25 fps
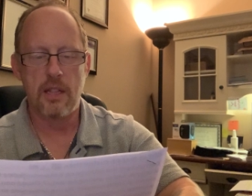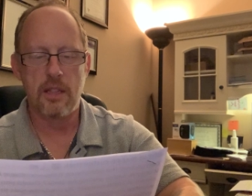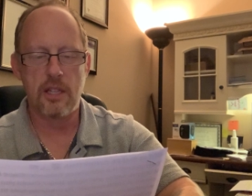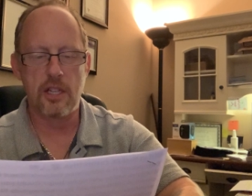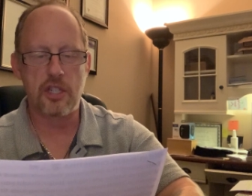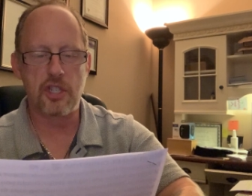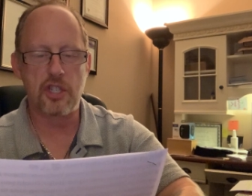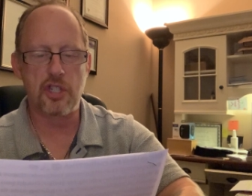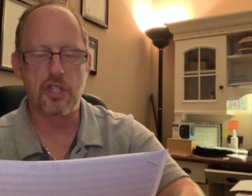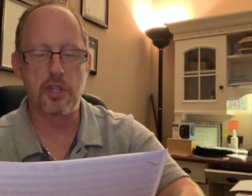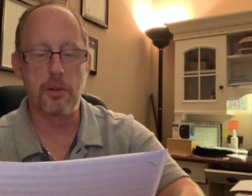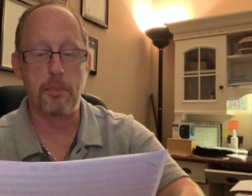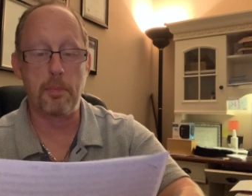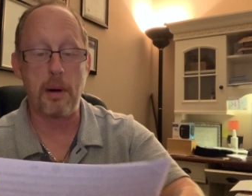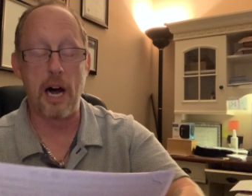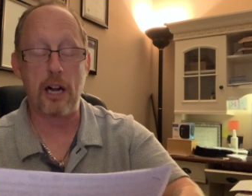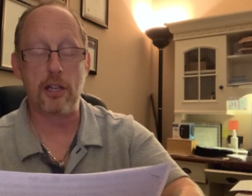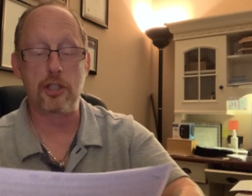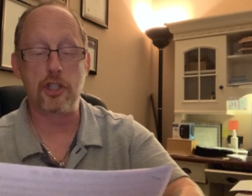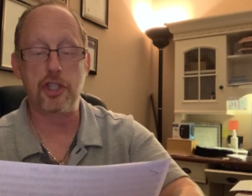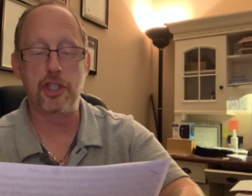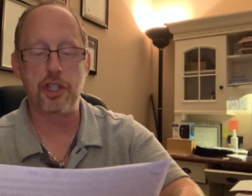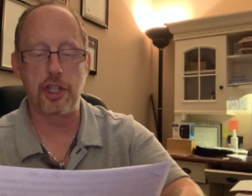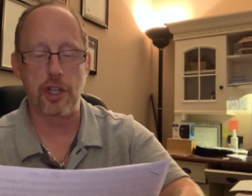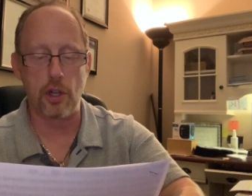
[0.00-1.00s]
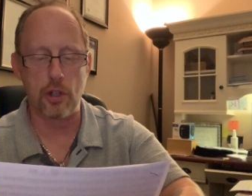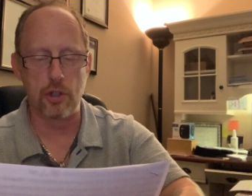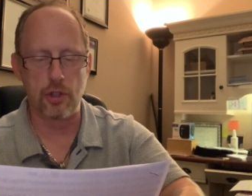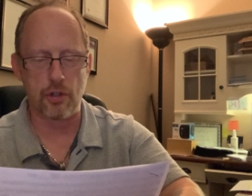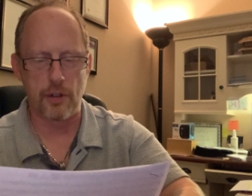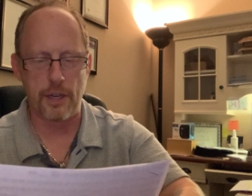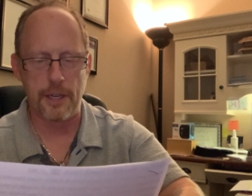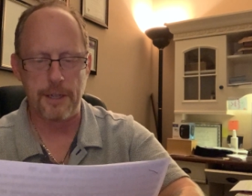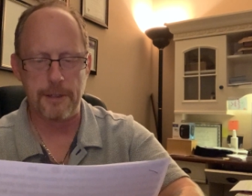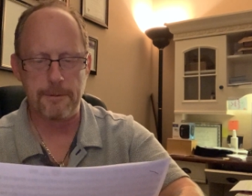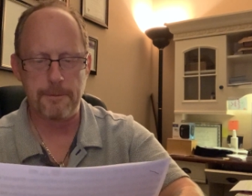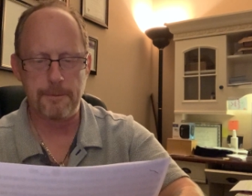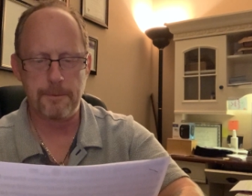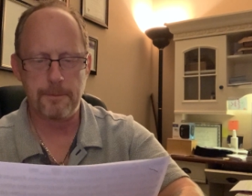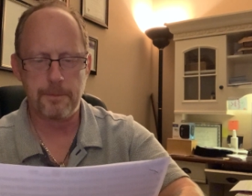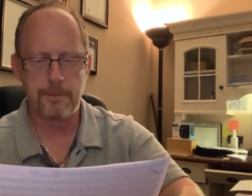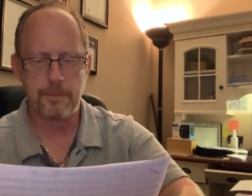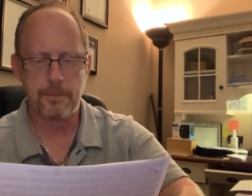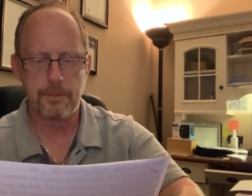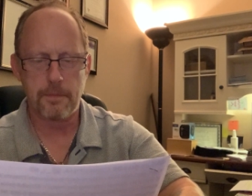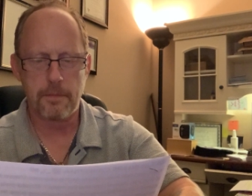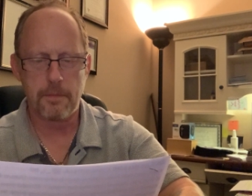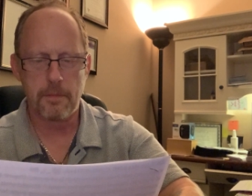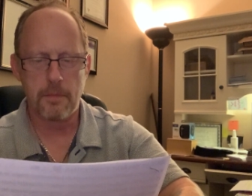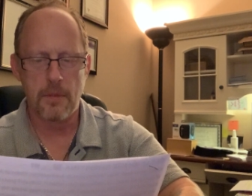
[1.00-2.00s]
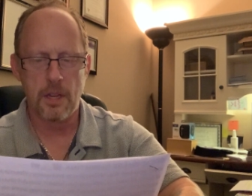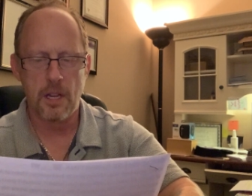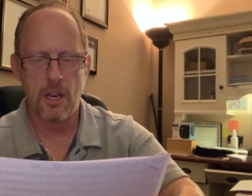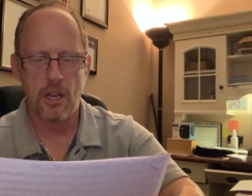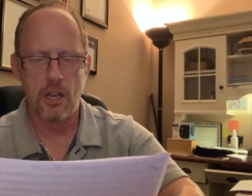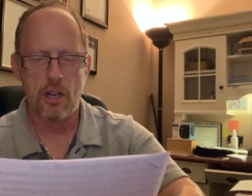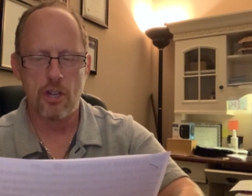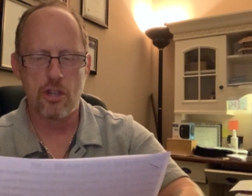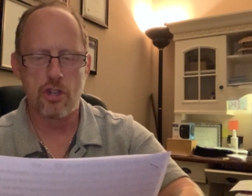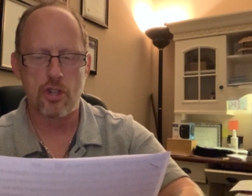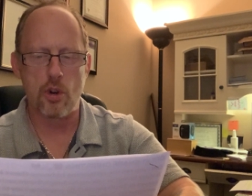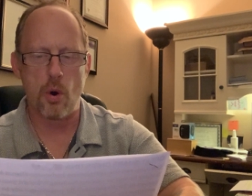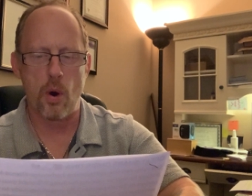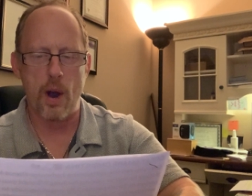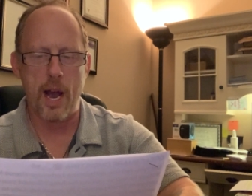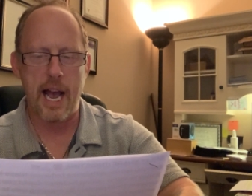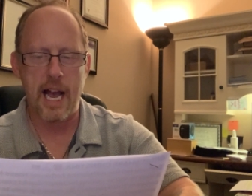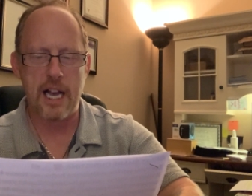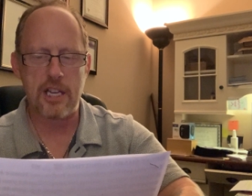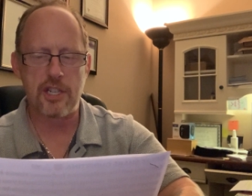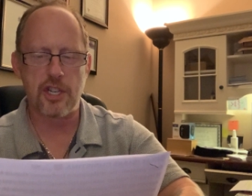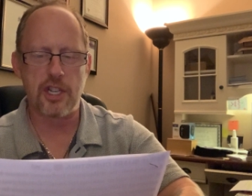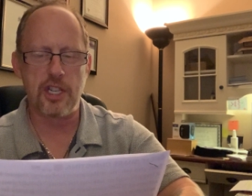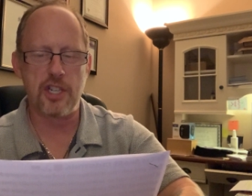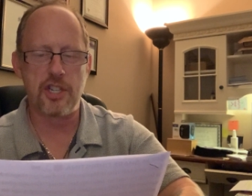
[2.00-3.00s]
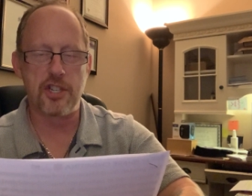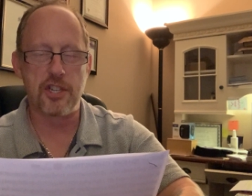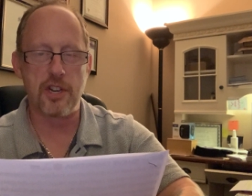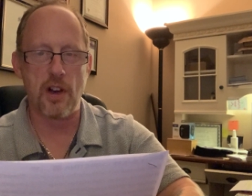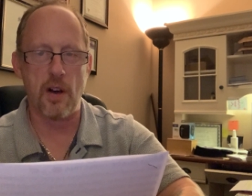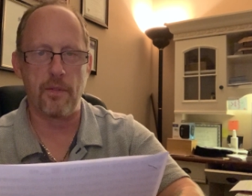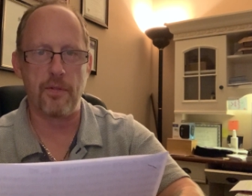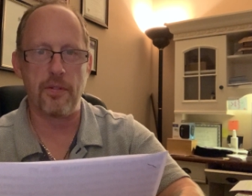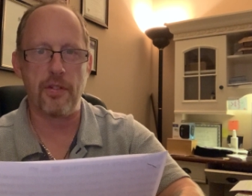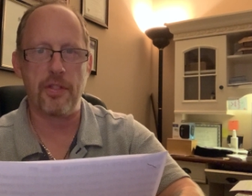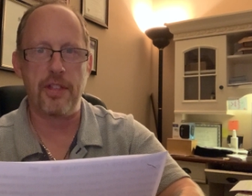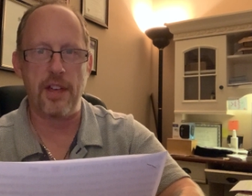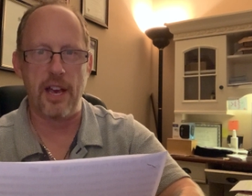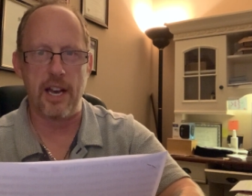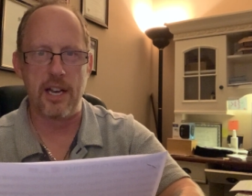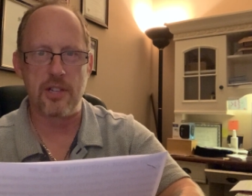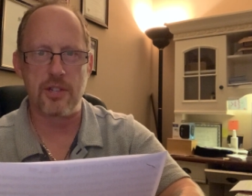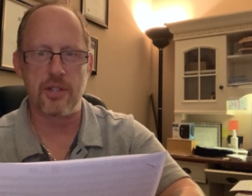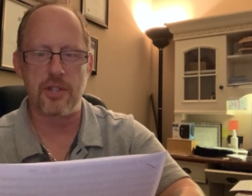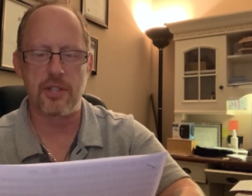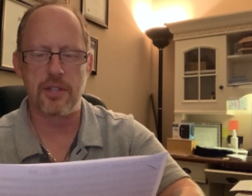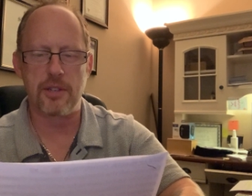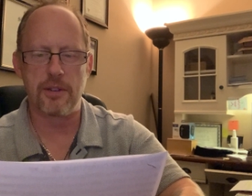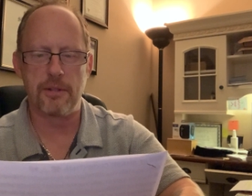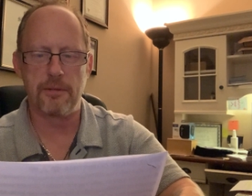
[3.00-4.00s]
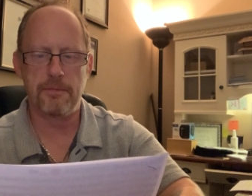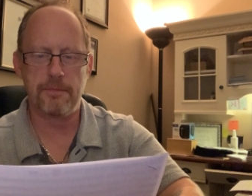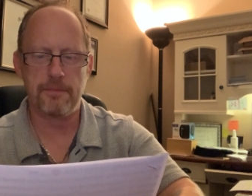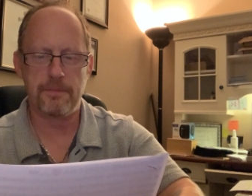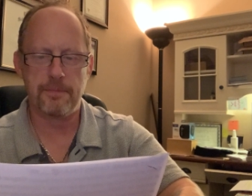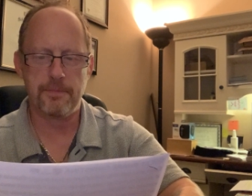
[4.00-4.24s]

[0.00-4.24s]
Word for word: This is about children. So ask yourself this